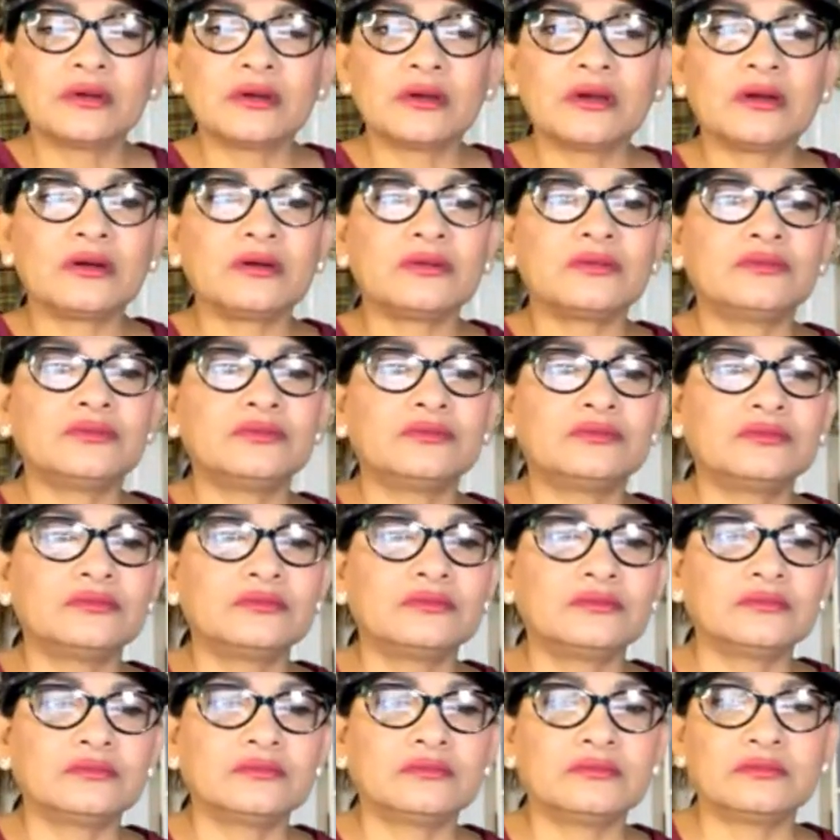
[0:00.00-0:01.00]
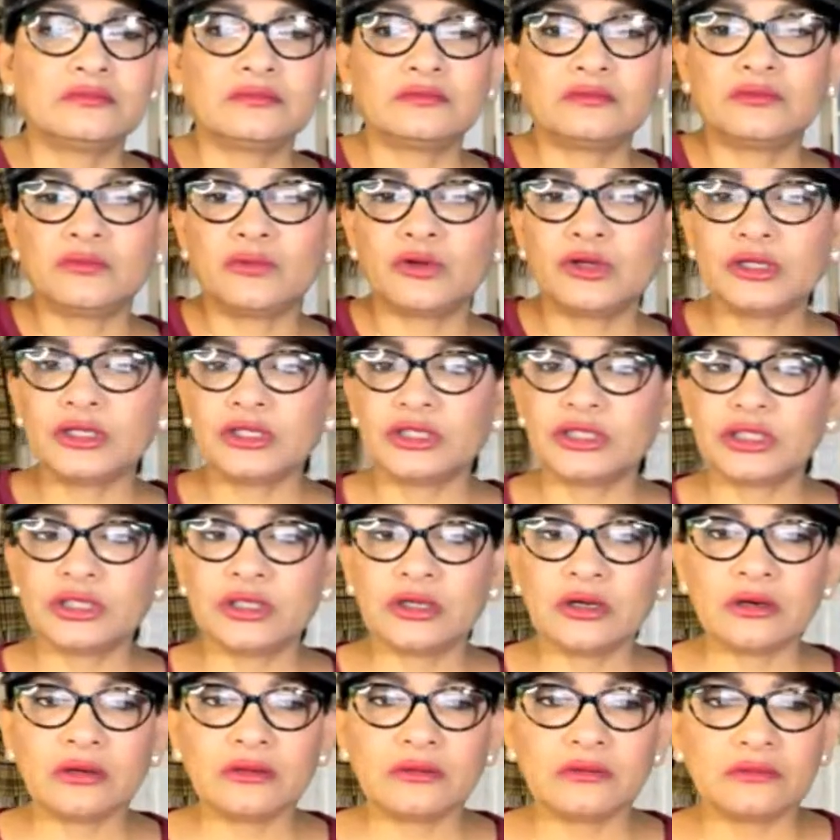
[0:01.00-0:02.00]
Oh, where did she
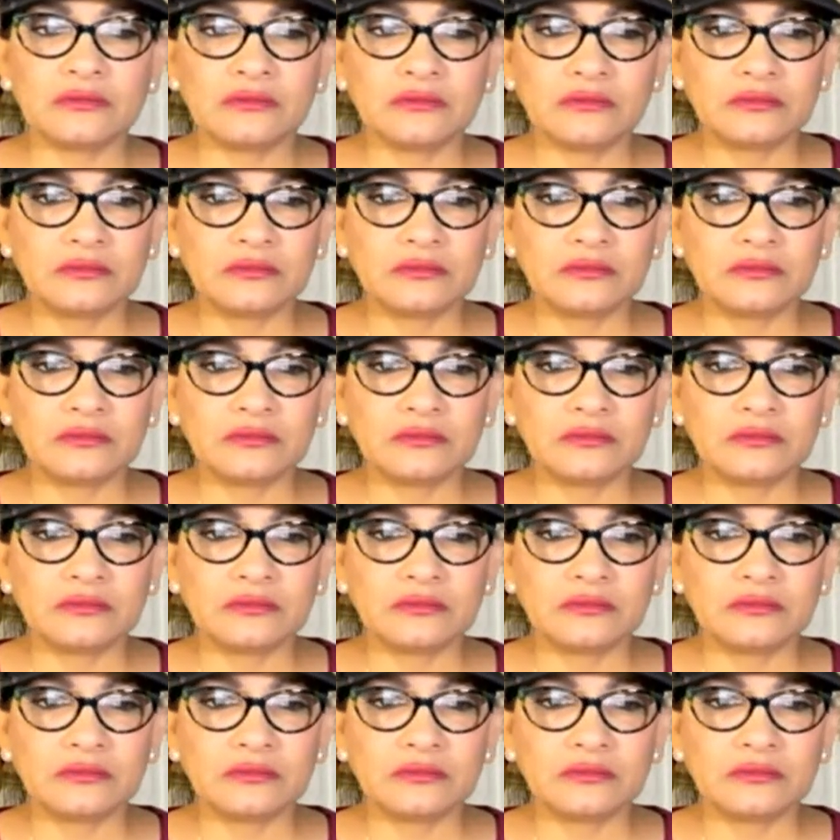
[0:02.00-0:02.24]
go?